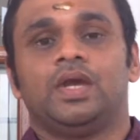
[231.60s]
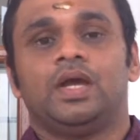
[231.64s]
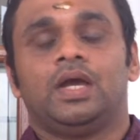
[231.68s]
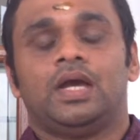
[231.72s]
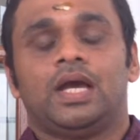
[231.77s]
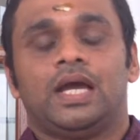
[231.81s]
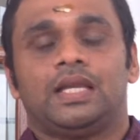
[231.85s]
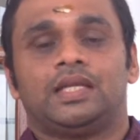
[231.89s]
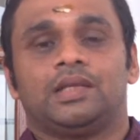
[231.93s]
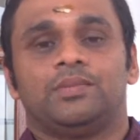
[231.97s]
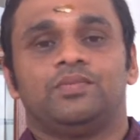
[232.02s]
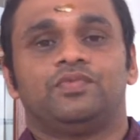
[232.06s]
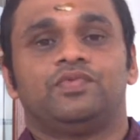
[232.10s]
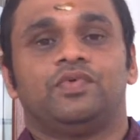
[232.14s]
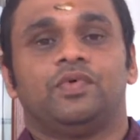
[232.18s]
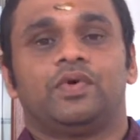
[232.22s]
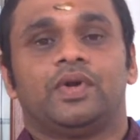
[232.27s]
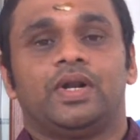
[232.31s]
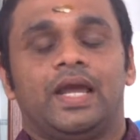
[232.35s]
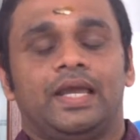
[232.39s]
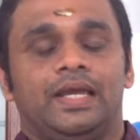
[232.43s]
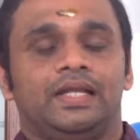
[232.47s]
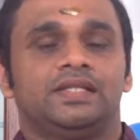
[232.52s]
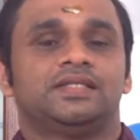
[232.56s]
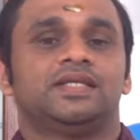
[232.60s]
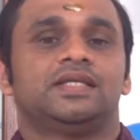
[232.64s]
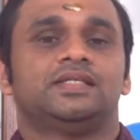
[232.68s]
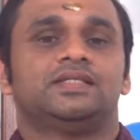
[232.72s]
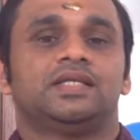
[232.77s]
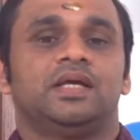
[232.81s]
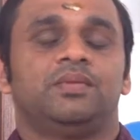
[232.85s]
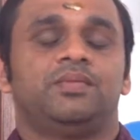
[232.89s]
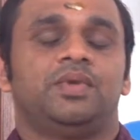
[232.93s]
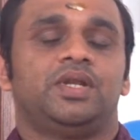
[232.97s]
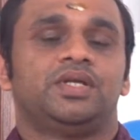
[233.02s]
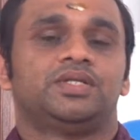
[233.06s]
attempt for an IELTS
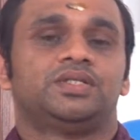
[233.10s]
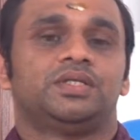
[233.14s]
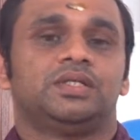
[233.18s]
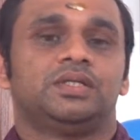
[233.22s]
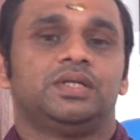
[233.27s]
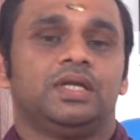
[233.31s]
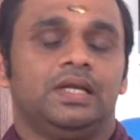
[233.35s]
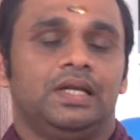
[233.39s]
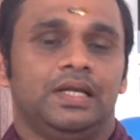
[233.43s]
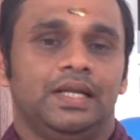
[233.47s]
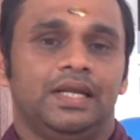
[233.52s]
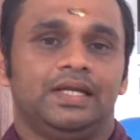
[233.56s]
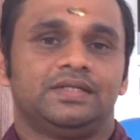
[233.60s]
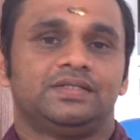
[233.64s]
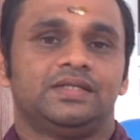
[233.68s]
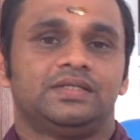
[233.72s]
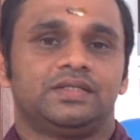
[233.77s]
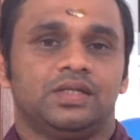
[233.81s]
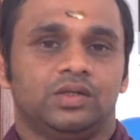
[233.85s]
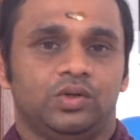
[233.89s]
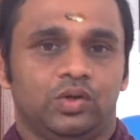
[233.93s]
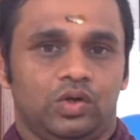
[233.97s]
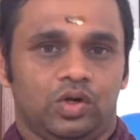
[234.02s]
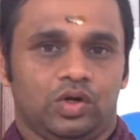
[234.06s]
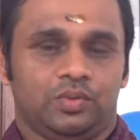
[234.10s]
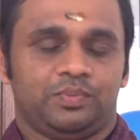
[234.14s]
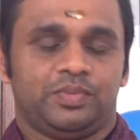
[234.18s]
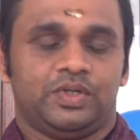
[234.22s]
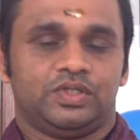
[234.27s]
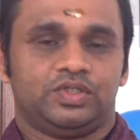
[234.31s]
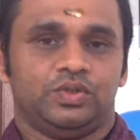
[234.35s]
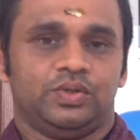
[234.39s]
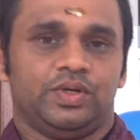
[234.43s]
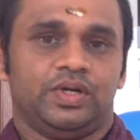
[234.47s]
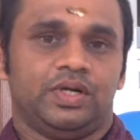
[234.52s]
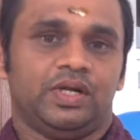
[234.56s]
examination, Leedz is a good
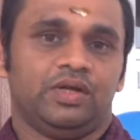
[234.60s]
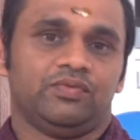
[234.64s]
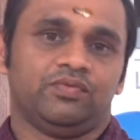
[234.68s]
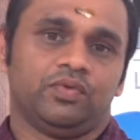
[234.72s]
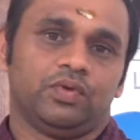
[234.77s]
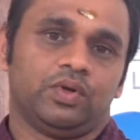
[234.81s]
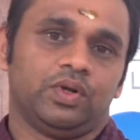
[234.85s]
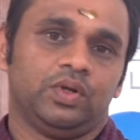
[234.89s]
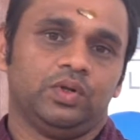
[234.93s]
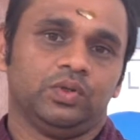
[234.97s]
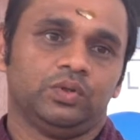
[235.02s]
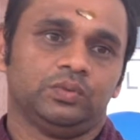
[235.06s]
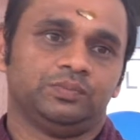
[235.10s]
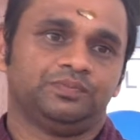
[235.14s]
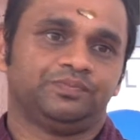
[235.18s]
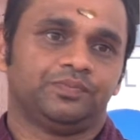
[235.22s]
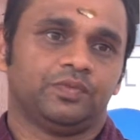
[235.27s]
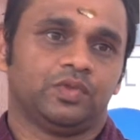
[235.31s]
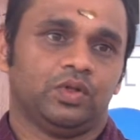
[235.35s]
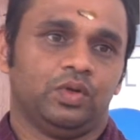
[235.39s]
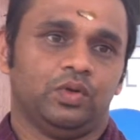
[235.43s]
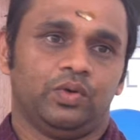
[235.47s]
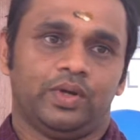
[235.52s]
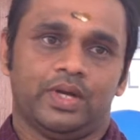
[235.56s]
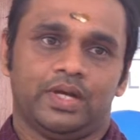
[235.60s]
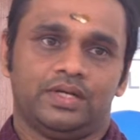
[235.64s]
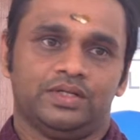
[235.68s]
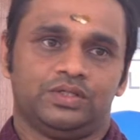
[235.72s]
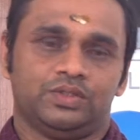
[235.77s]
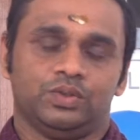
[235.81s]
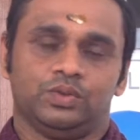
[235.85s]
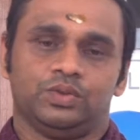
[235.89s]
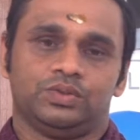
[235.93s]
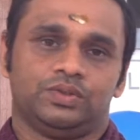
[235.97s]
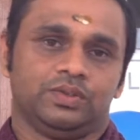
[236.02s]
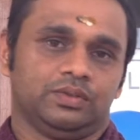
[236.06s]
opportunity for you. You can
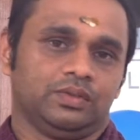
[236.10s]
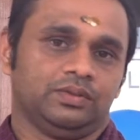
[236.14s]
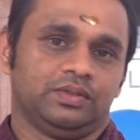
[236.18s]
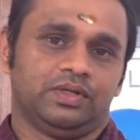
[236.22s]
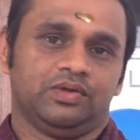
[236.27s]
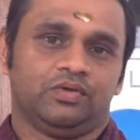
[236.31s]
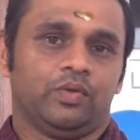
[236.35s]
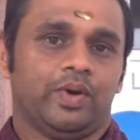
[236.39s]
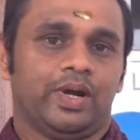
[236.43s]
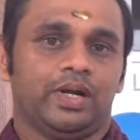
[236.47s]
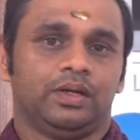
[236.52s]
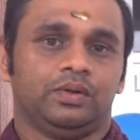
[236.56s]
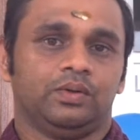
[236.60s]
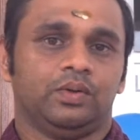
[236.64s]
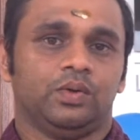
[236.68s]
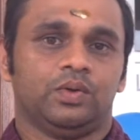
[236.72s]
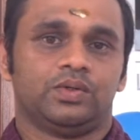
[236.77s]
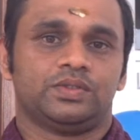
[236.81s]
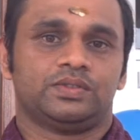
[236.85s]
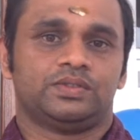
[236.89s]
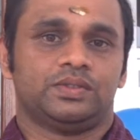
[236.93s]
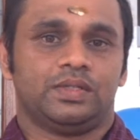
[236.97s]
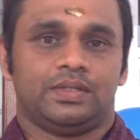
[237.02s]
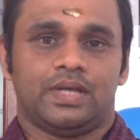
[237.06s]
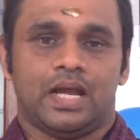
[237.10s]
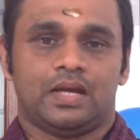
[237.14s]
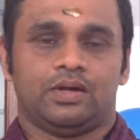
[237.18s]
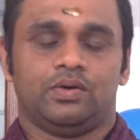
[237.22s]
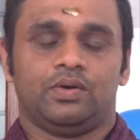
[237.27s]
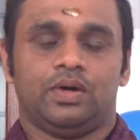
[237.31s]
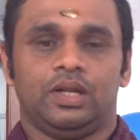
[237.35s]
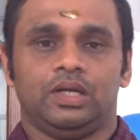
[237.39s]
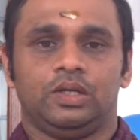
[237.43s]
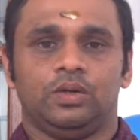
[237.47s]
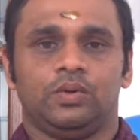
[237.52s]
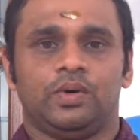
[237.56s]
choose the required course
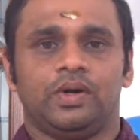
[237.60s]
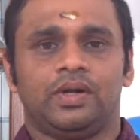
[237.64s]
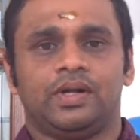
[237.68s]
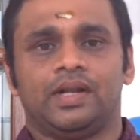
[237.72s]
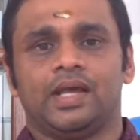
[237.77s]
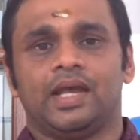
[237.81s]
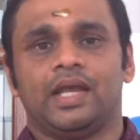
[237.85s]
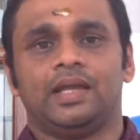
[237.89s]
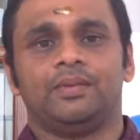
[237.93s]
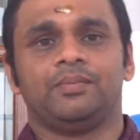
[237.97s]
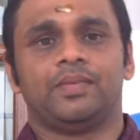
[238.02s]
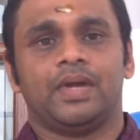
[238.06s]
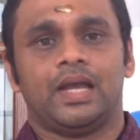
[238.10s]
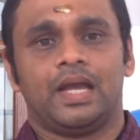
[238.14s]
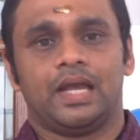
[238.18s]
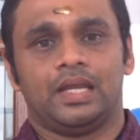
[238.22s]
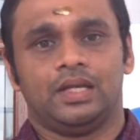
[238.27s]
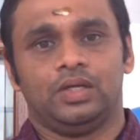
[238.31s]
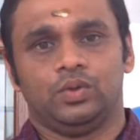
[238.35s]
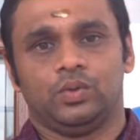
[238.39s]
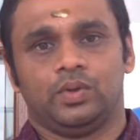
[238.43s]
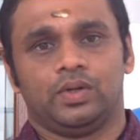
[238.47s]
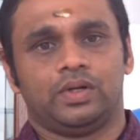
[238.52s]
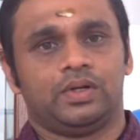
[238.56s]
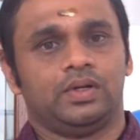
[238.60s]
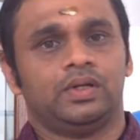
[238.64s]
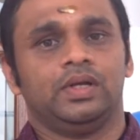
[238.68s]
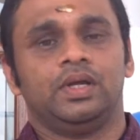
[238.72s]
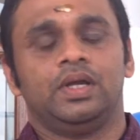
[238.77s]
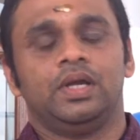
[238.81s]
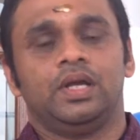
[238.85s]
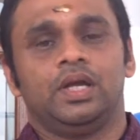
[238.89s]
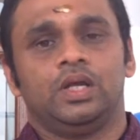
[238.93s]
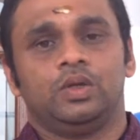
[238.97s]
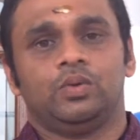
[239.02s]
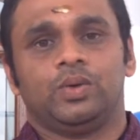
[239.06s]
according to your time and your
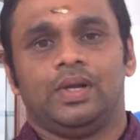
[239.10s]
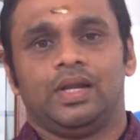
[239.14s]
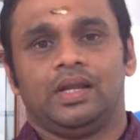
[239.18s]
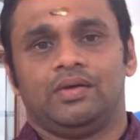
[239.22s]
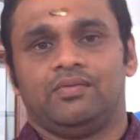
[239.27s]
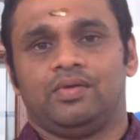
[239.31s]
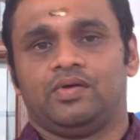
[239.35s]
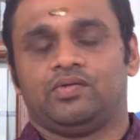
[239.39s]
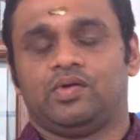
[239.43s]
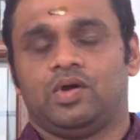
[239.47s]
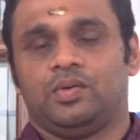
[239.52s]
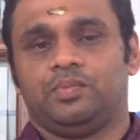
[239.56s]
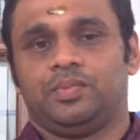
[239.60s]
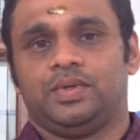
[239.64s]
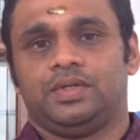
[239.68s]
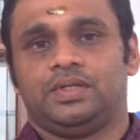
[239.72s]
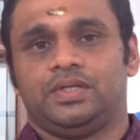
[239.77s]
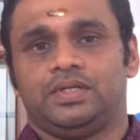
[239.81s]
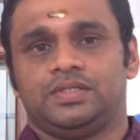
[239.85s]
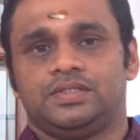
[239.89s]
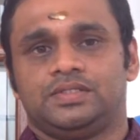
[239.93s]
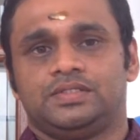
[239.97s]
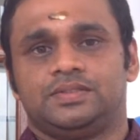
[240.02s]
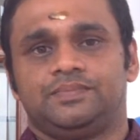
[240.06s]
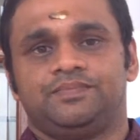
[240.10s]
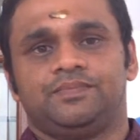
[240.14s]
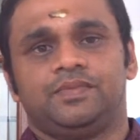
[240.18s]
level of competence,